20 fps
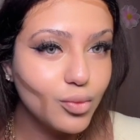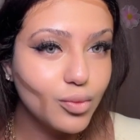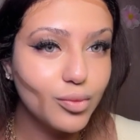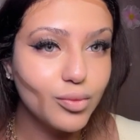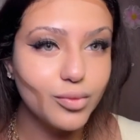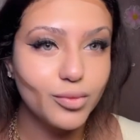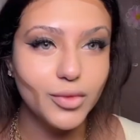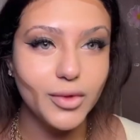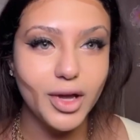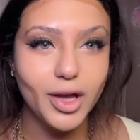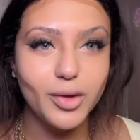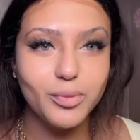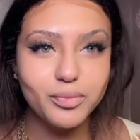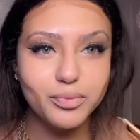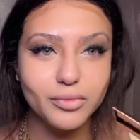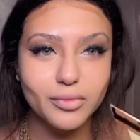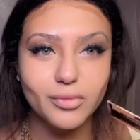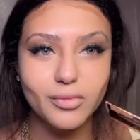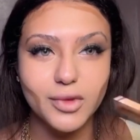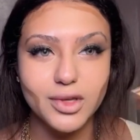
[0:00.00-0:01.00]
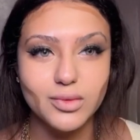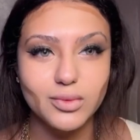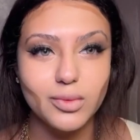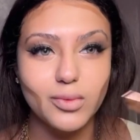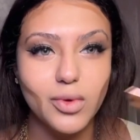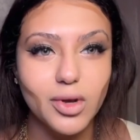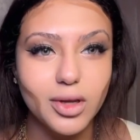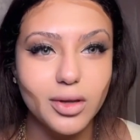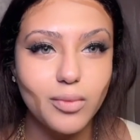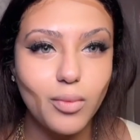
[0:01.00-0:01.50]
Yeah, because we want
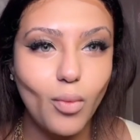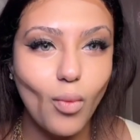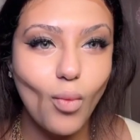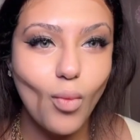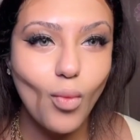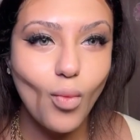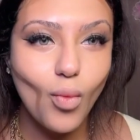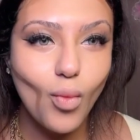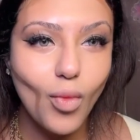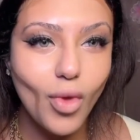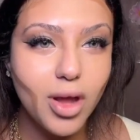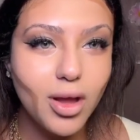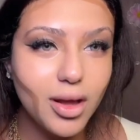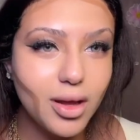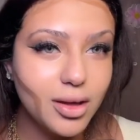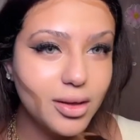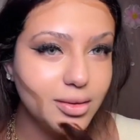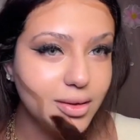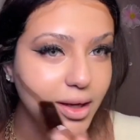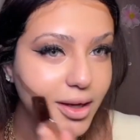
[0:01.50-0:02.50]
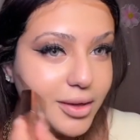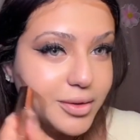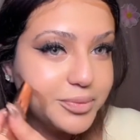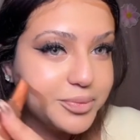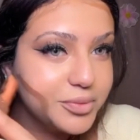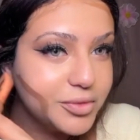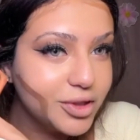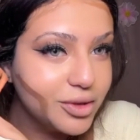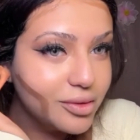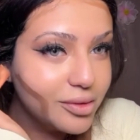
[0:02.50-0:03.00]
that, you
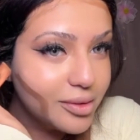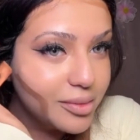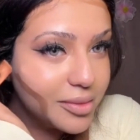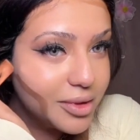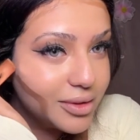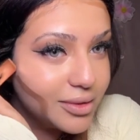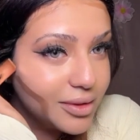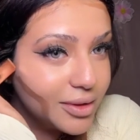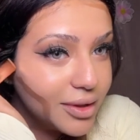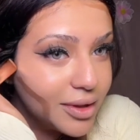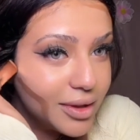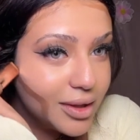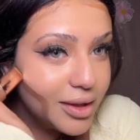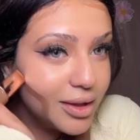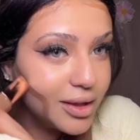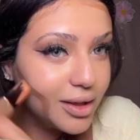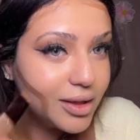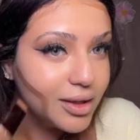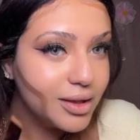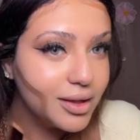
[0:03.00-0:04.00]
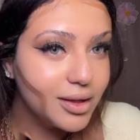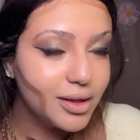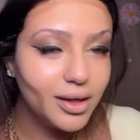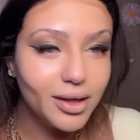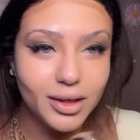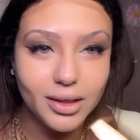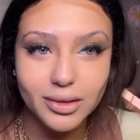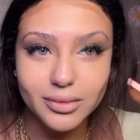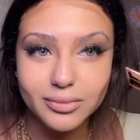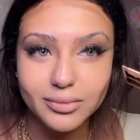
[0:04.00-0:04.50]
know what I mean?
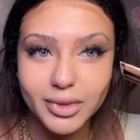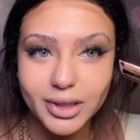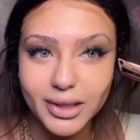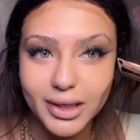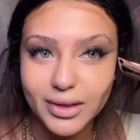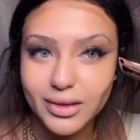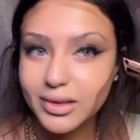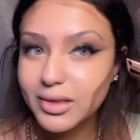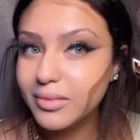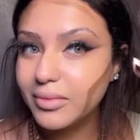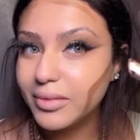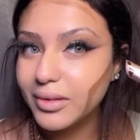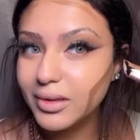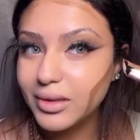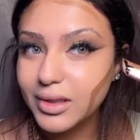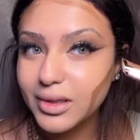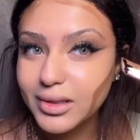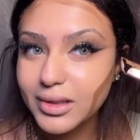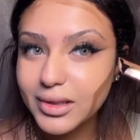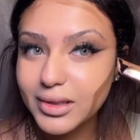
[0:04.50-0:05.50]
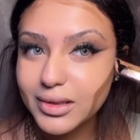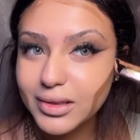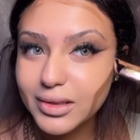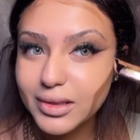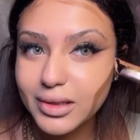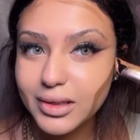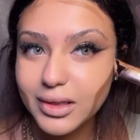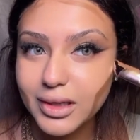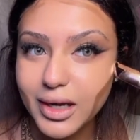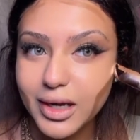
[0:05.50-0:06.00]
But yeah, this is,
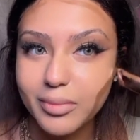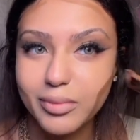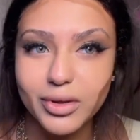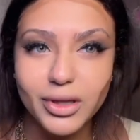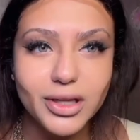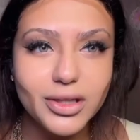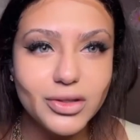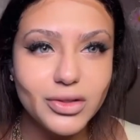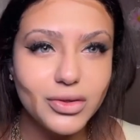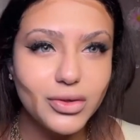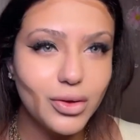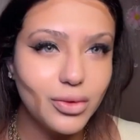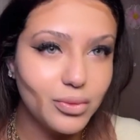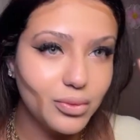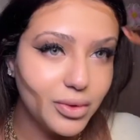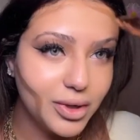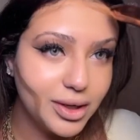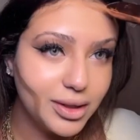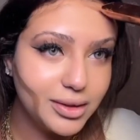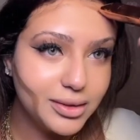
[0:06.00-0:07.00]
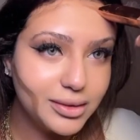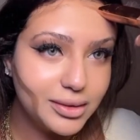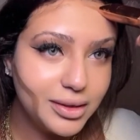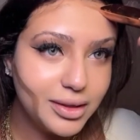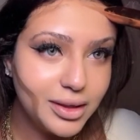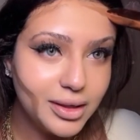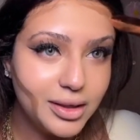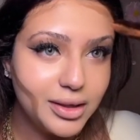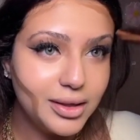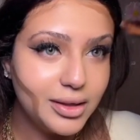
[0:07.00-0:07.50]
it blends so well,
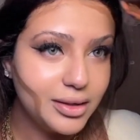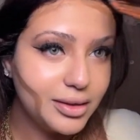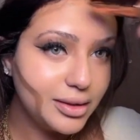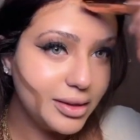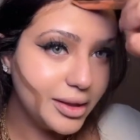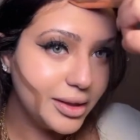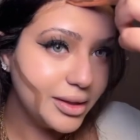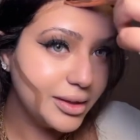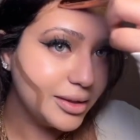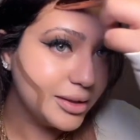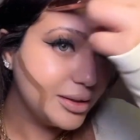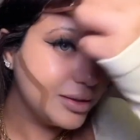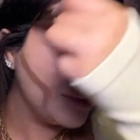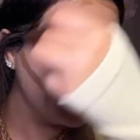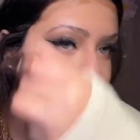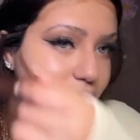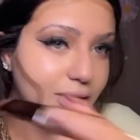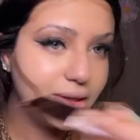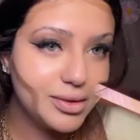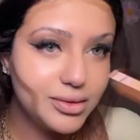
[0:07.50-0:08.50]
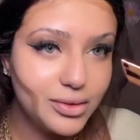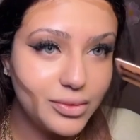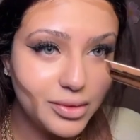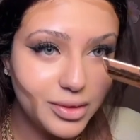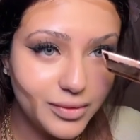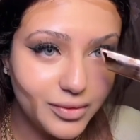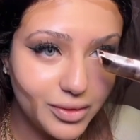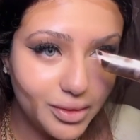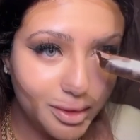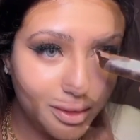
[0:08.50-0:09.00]
like, you guys don't
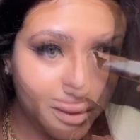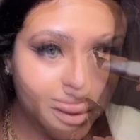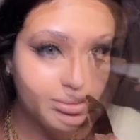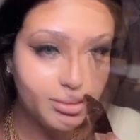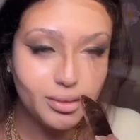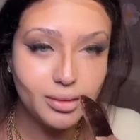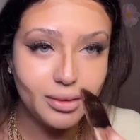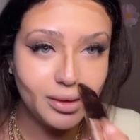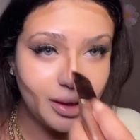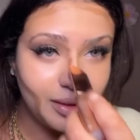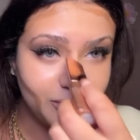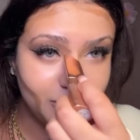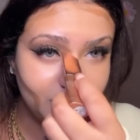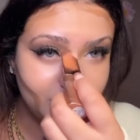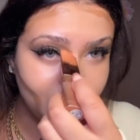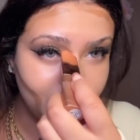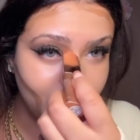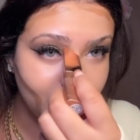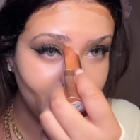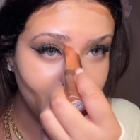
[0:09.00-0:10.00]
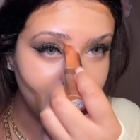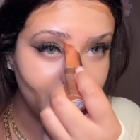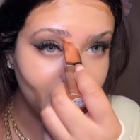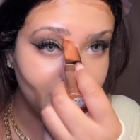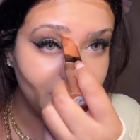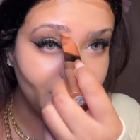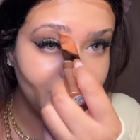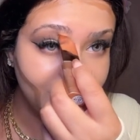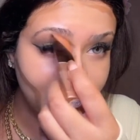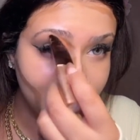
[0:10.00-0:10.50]
even know. I'm just drawing on my
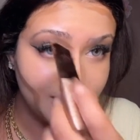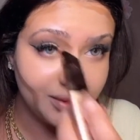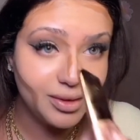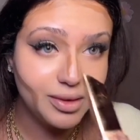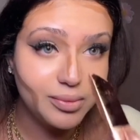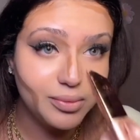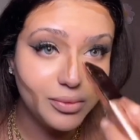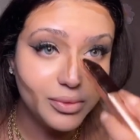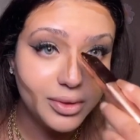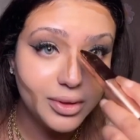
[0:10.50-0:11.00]
face at this point.